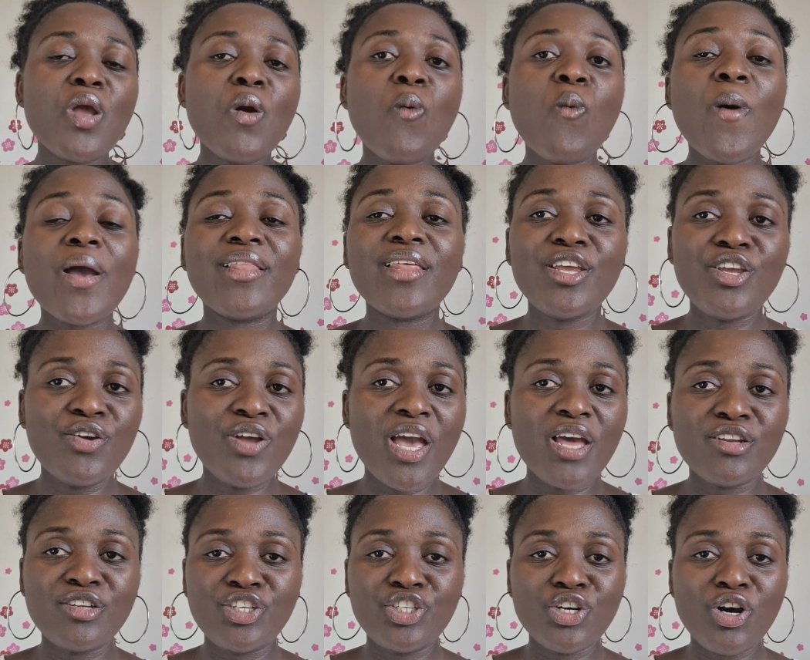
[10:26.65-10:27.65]
whether you
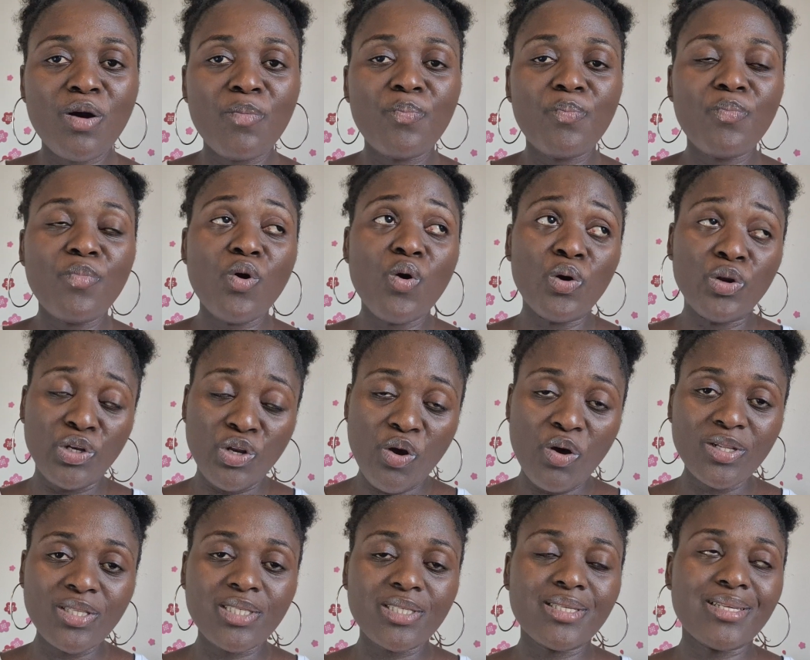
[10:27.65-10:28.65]
get a job or
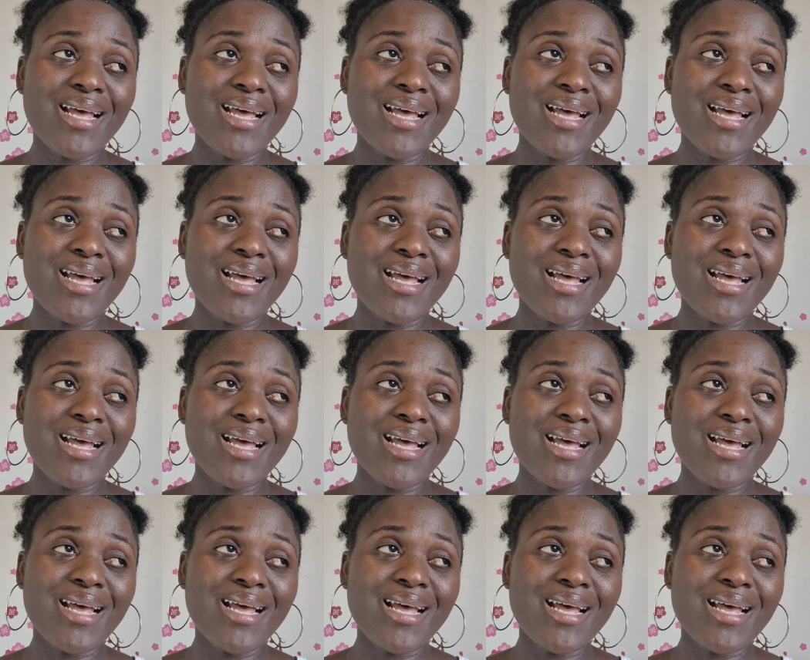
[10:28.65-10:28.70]
not,